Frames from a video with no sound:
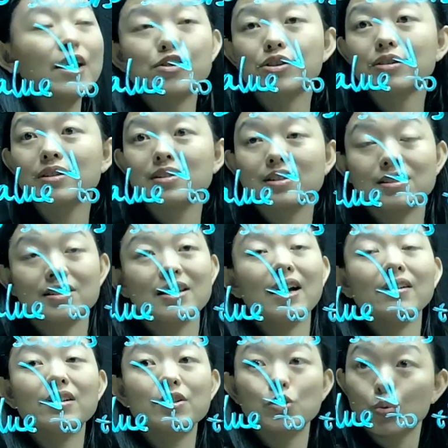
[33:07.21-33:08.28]
measure the
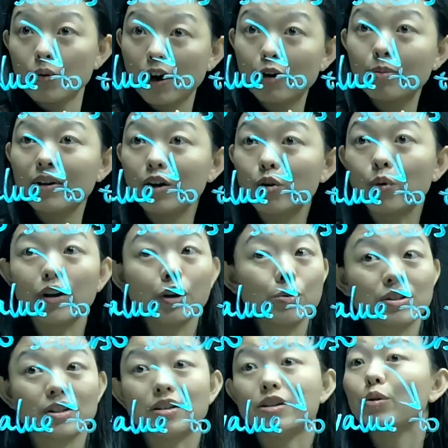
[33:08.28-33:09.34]
society's well-being, we
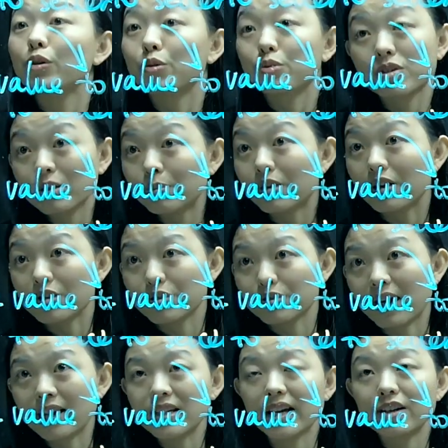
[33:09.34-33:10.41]
use the total surplus,
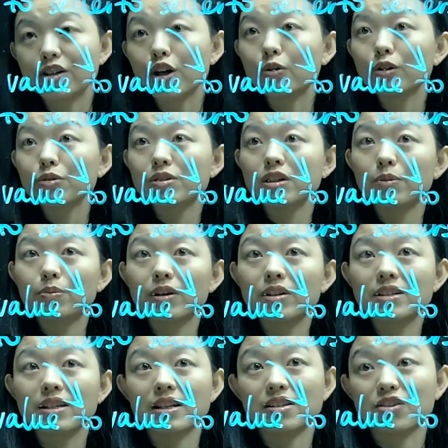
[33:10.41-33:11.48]
right? And total
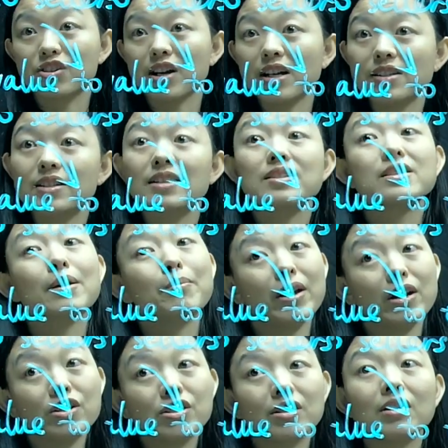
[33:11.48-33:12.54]
surplus is just the
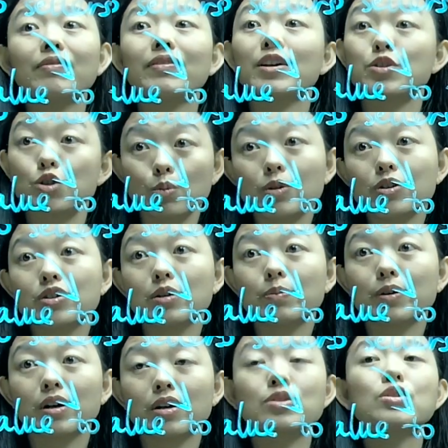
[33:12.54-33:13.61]
summation of consumer
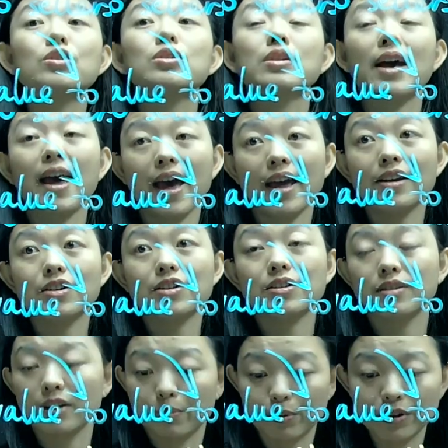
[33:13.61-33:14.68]
surplus
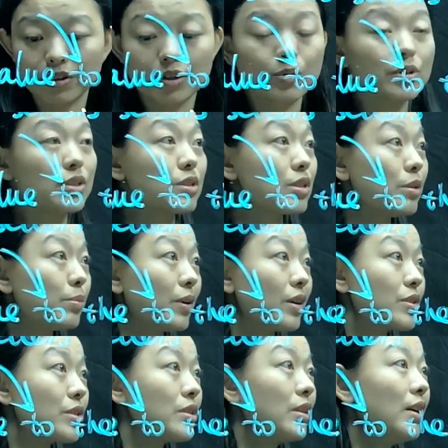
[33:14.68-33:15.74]
and the producer
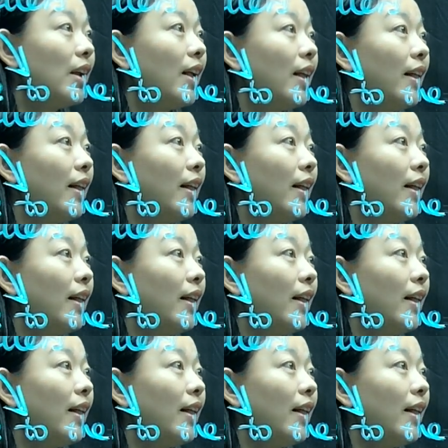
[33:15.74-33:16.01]
surplus.